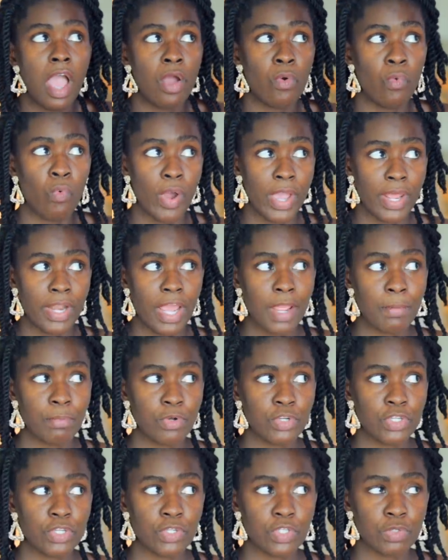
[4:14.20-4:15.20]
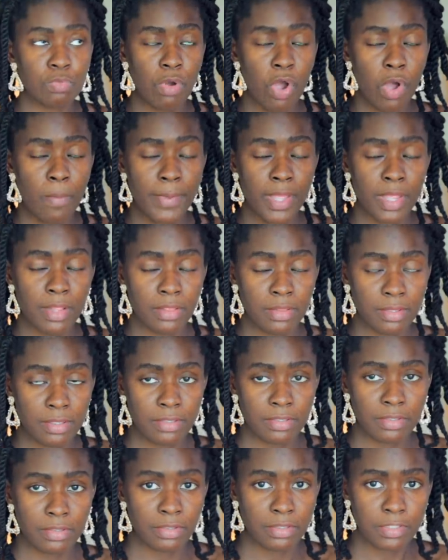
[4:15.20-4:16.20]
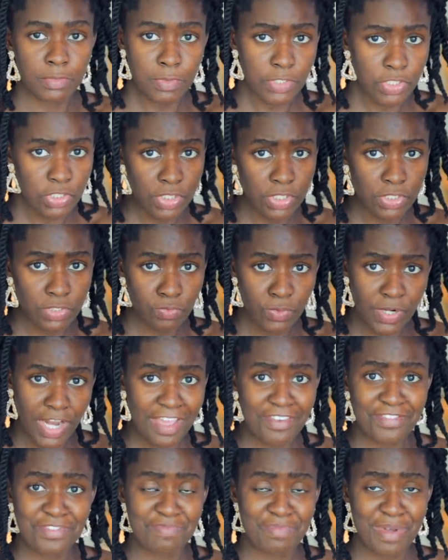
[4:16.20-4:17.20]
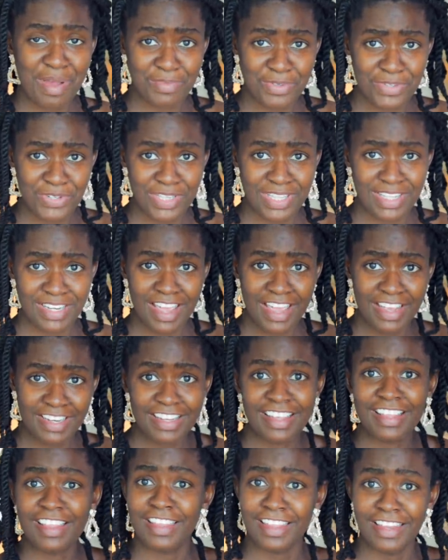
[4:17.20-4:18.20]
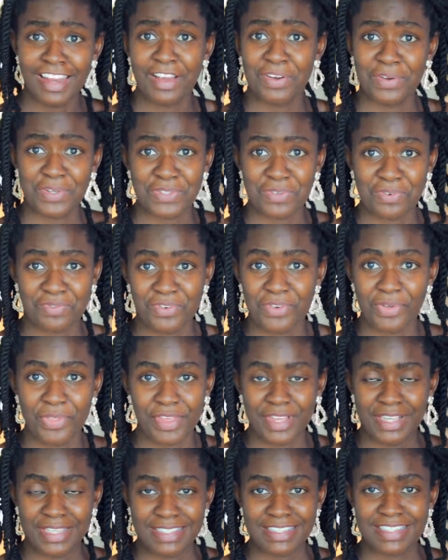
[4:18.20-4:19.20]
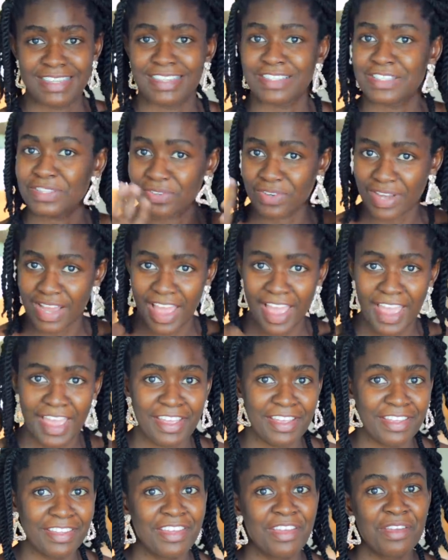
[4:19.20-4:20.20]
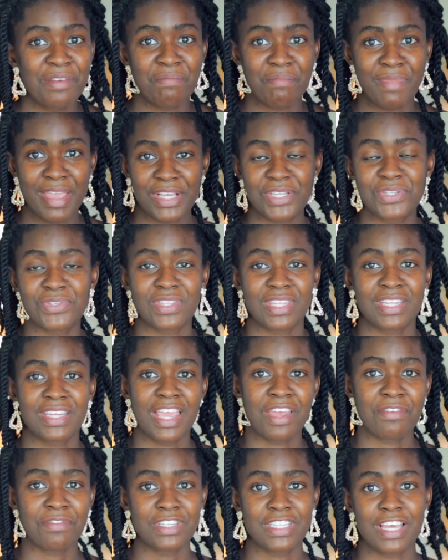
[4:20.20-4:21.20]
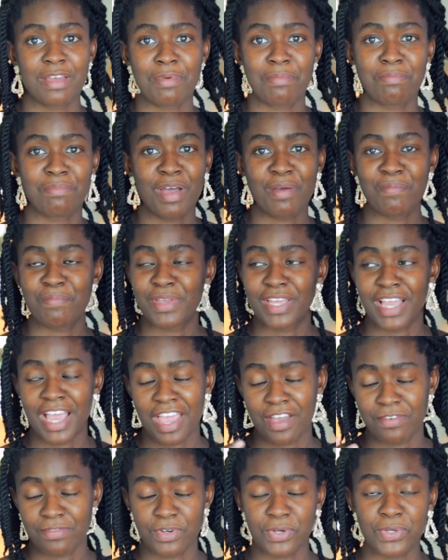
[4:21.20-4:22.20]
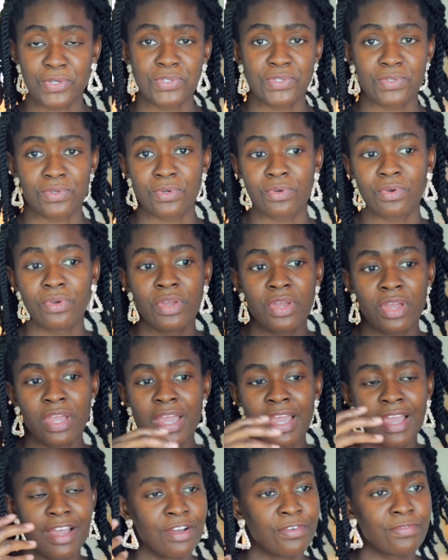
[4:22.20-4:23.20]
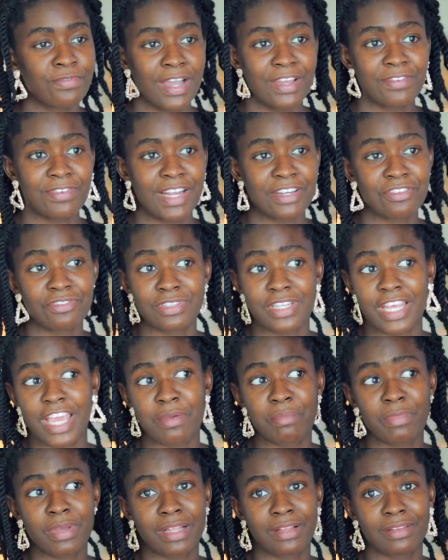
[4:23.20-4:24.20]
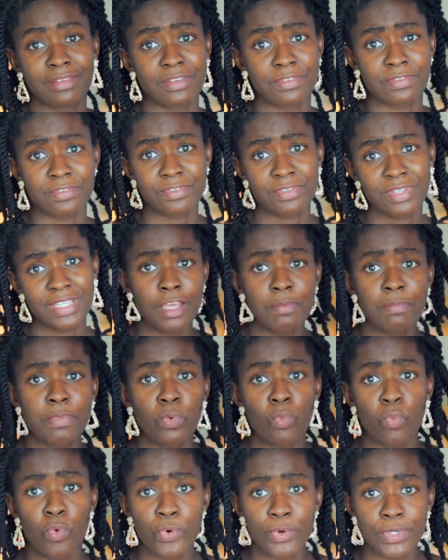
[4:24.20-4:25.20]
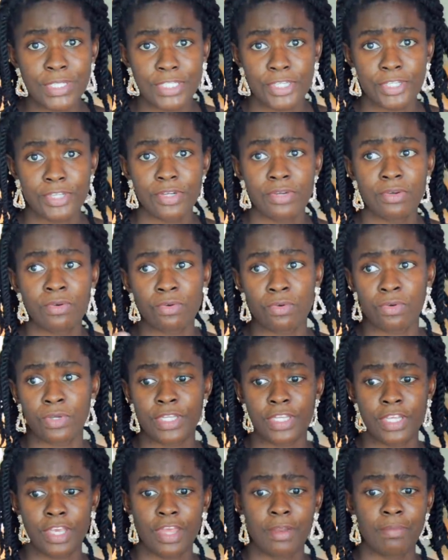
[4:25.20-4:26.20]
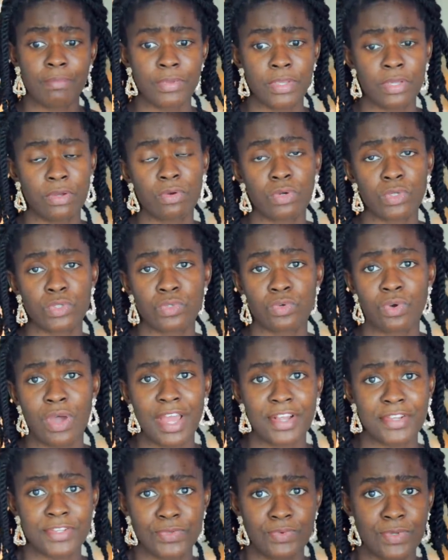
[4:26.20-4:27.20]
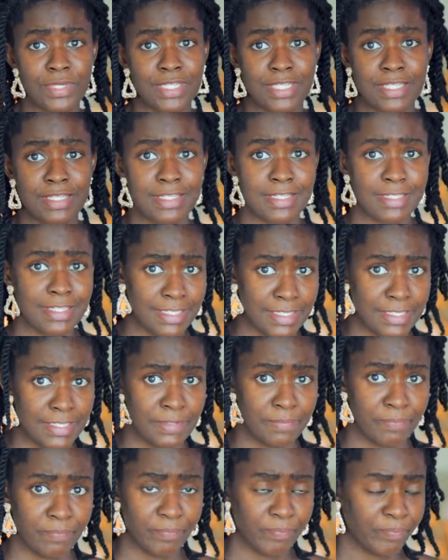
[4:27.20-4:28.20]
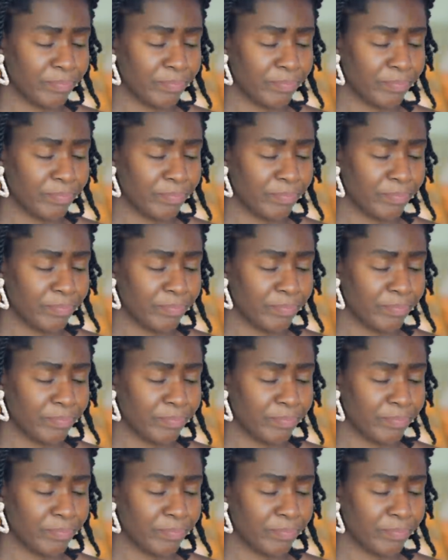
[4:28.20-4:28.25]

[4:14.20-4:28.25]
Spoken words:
when I produce more milk, especially when I have to pump during the night, then I also feel thirsty. So I make sure that every time I'm pumping I have also 500 ml of, it can be water or it can be also unsweetened tea.